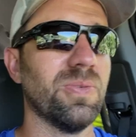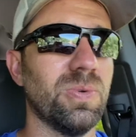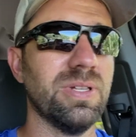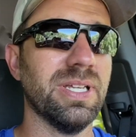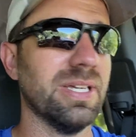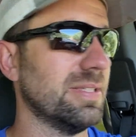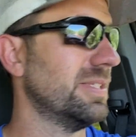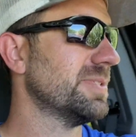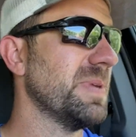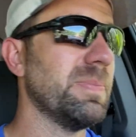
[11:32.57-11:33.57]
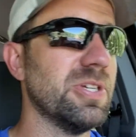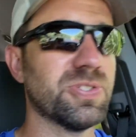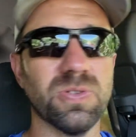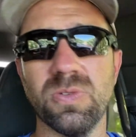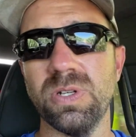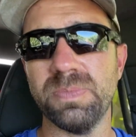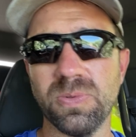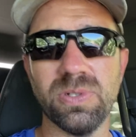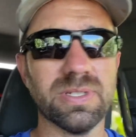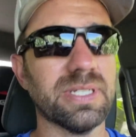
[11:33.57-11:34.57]
We'll, this may be a short one, but
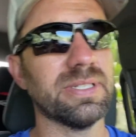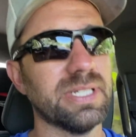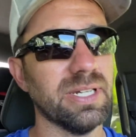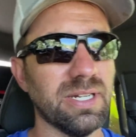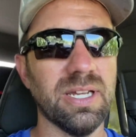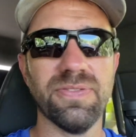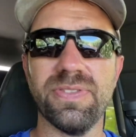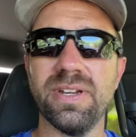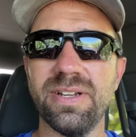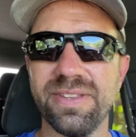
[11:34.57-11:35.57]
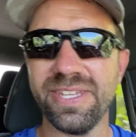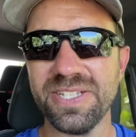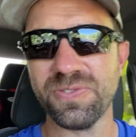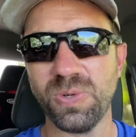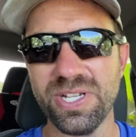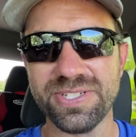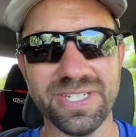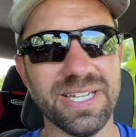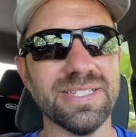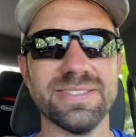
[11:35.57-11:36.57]
we'll cut it off there. And thanks for watching,
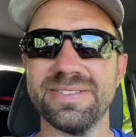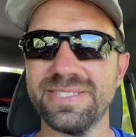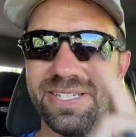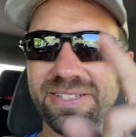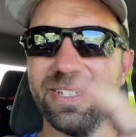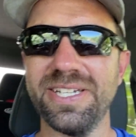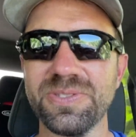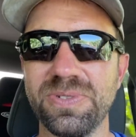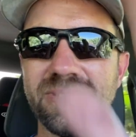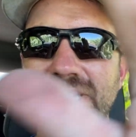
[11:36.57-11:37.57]
guys. See you on the next one.